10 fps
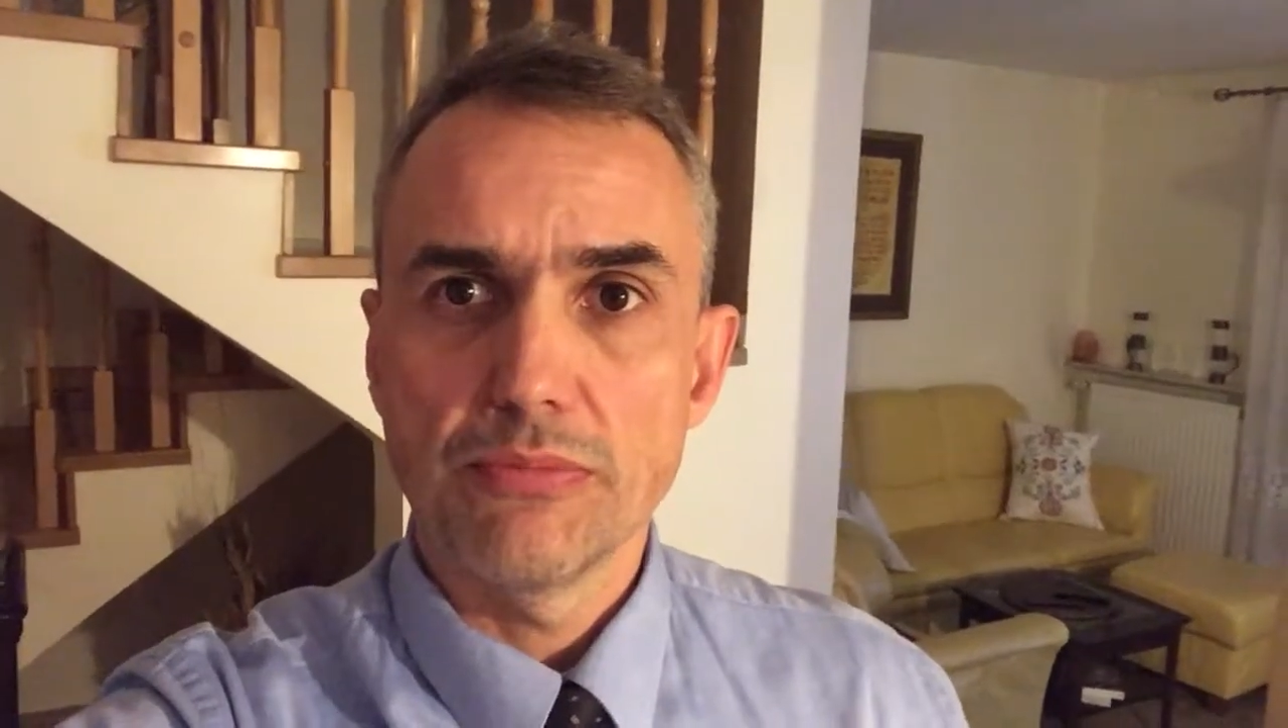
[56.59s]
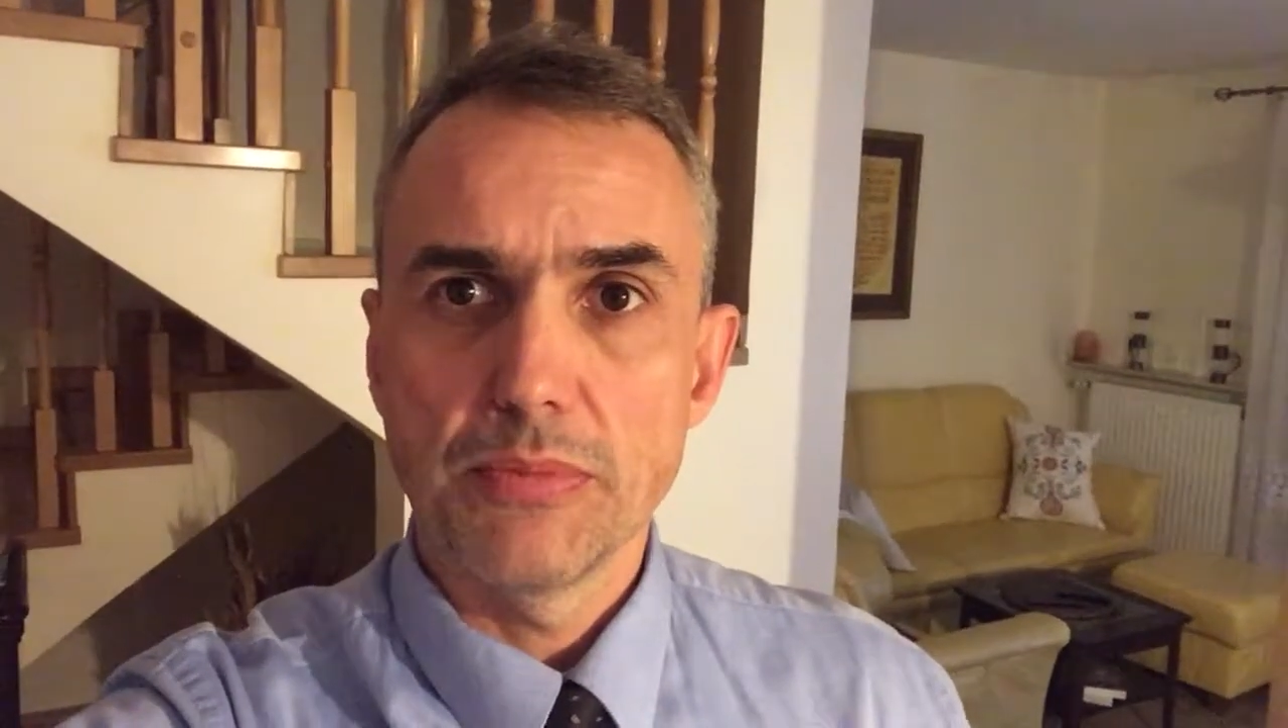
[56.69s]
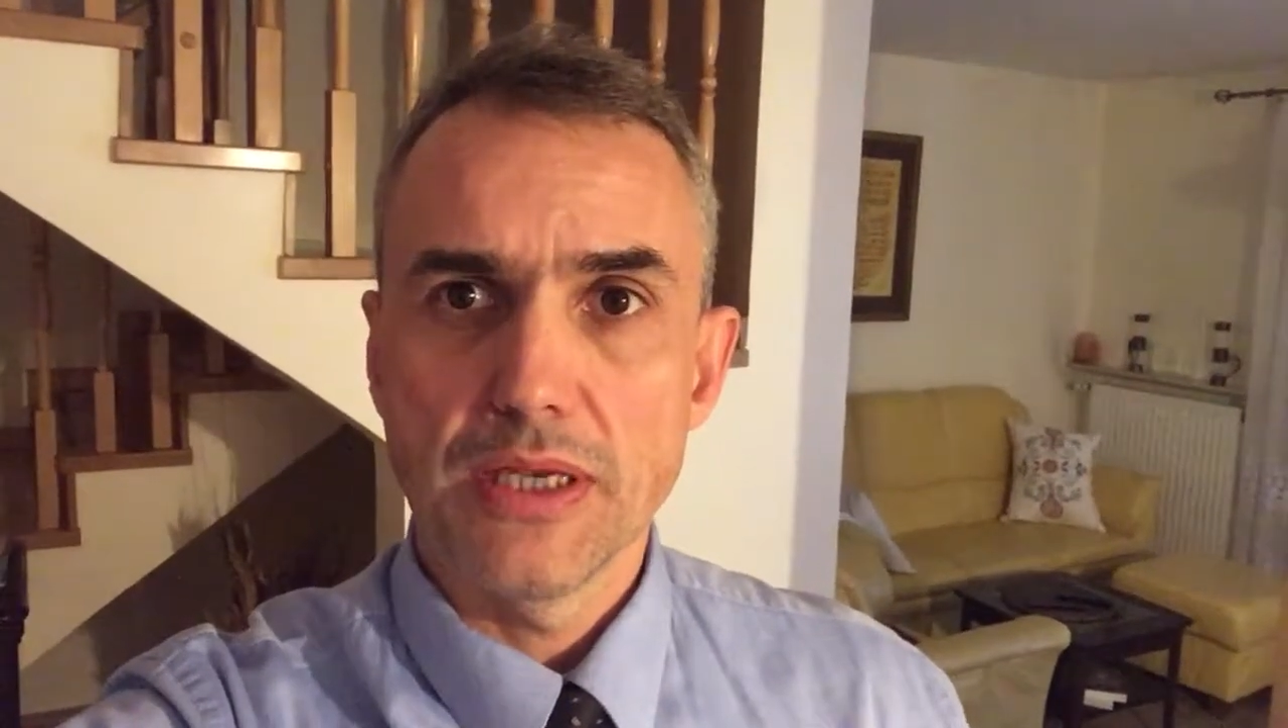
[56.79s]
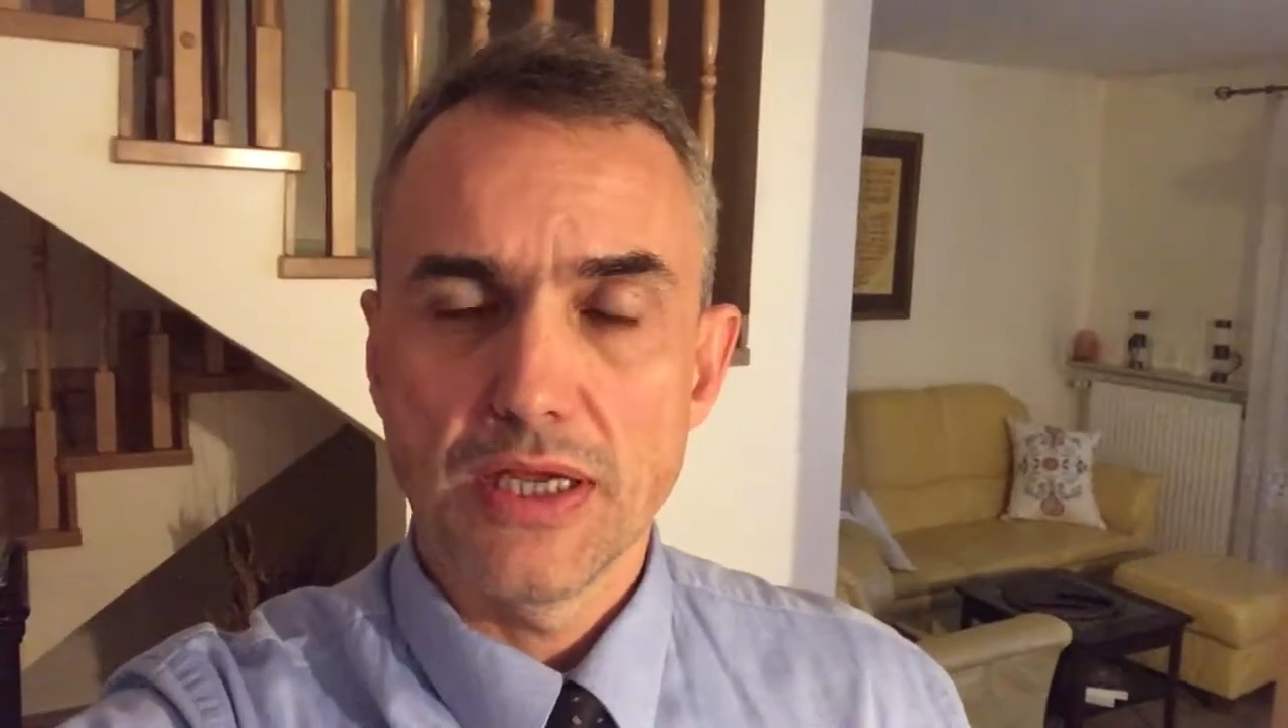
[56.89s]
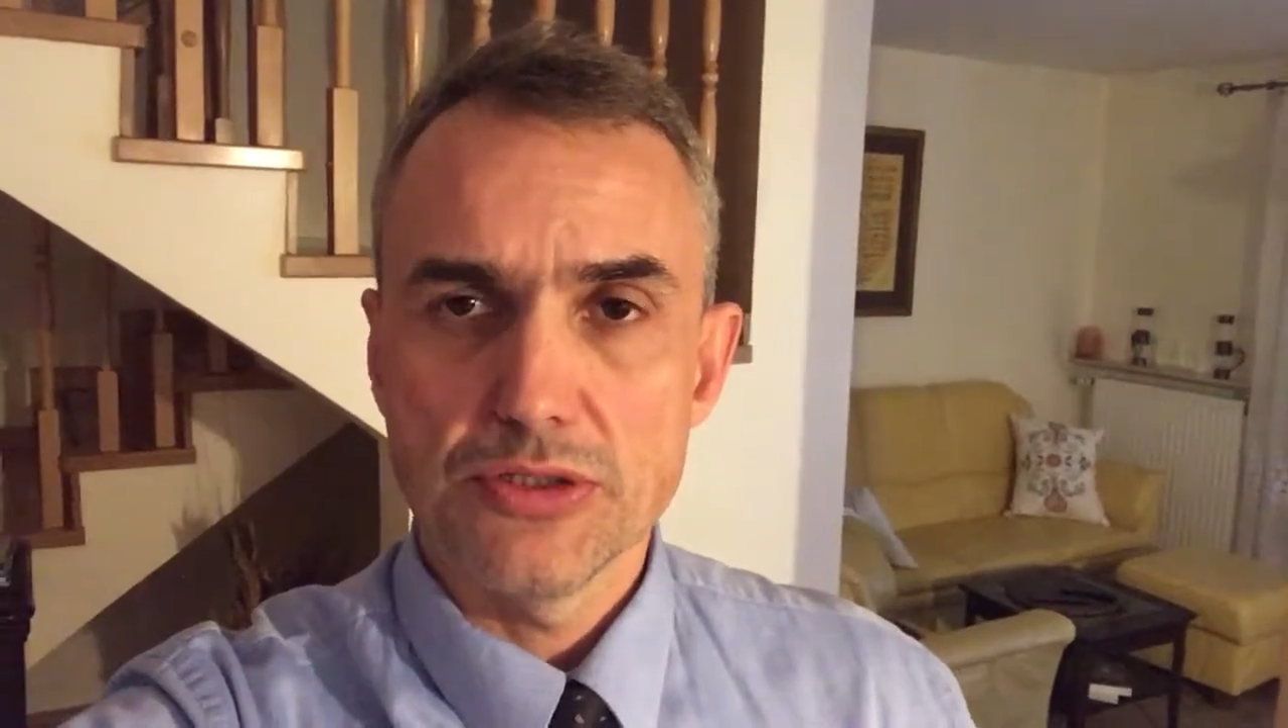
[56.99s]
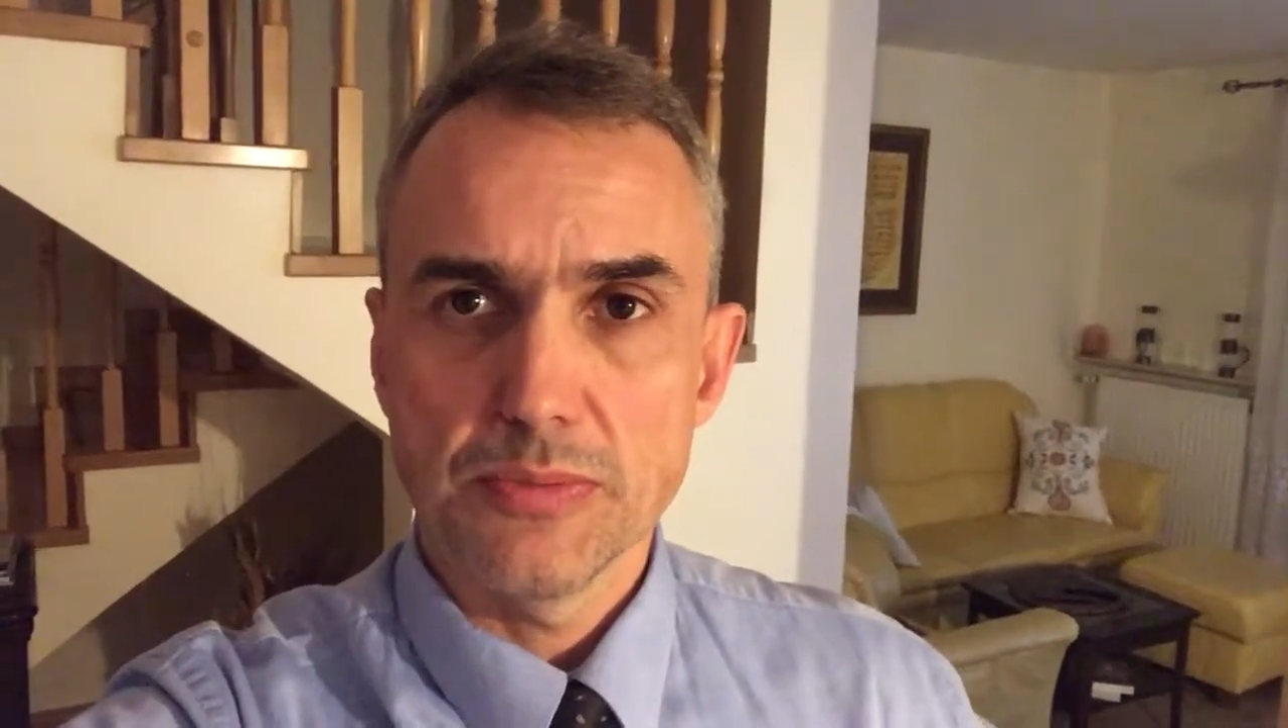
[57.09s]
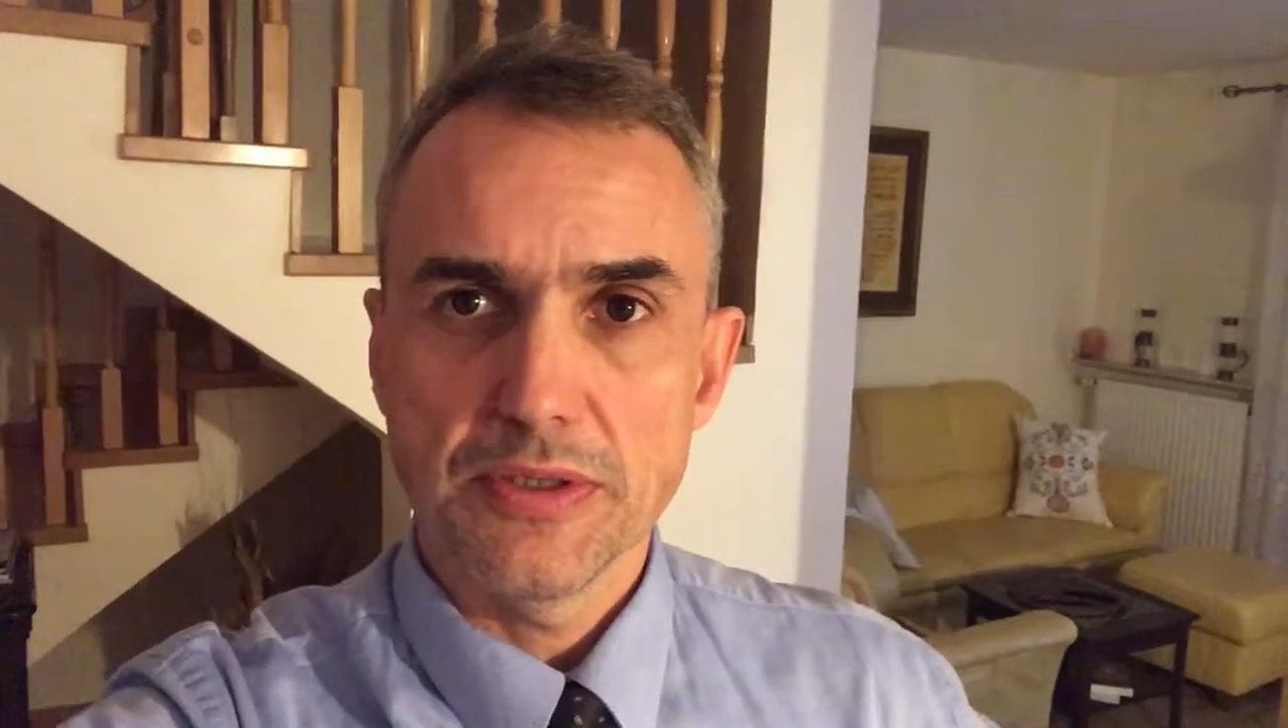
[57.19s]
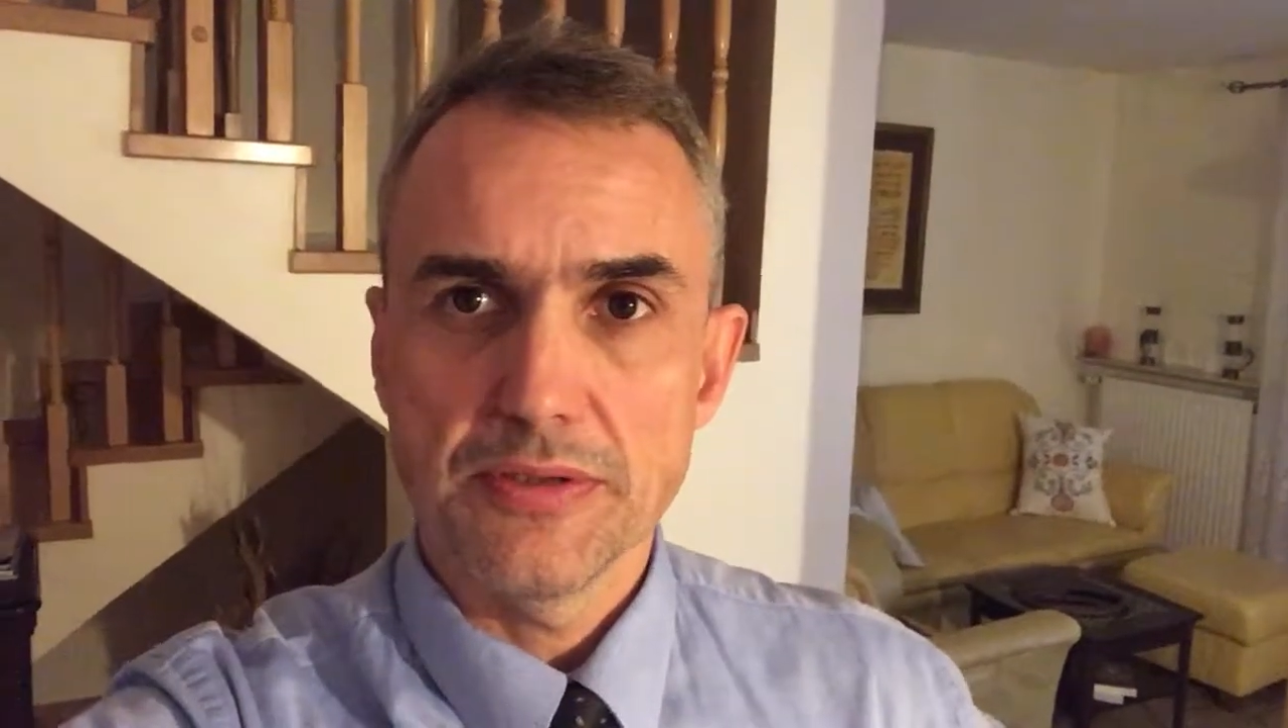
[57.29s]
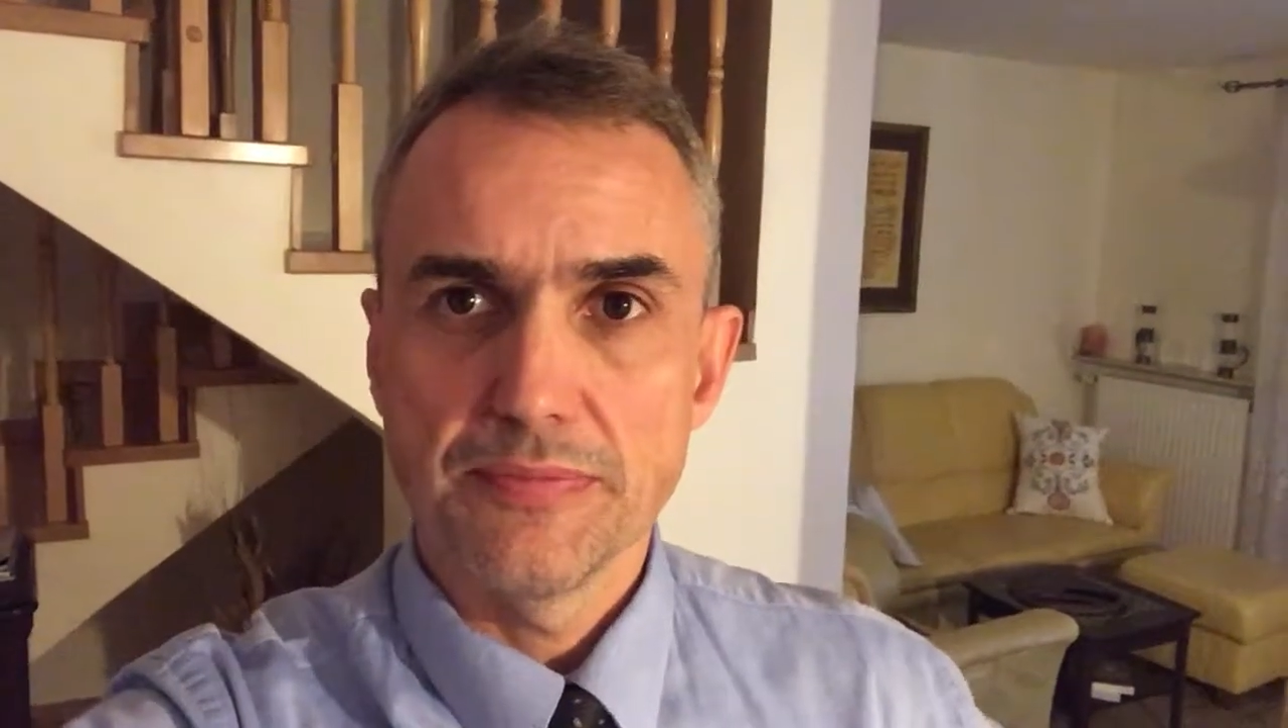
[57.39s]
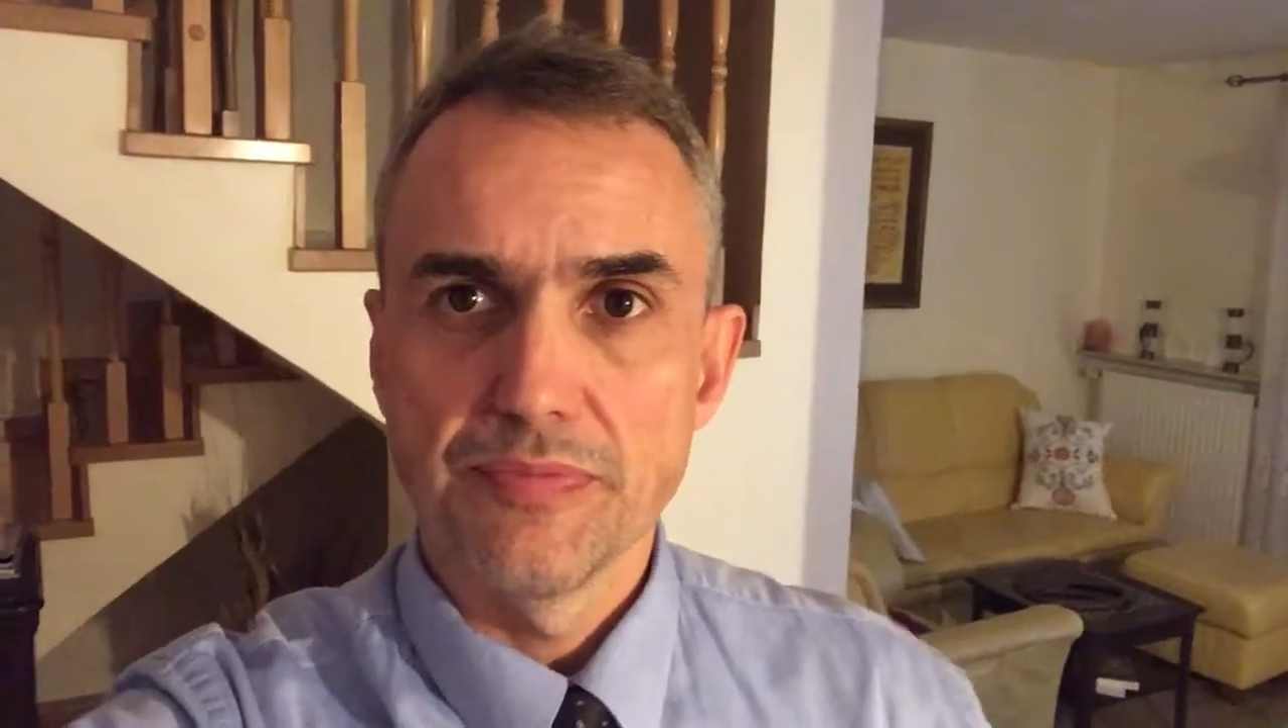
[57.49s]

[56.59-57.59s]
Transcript: management.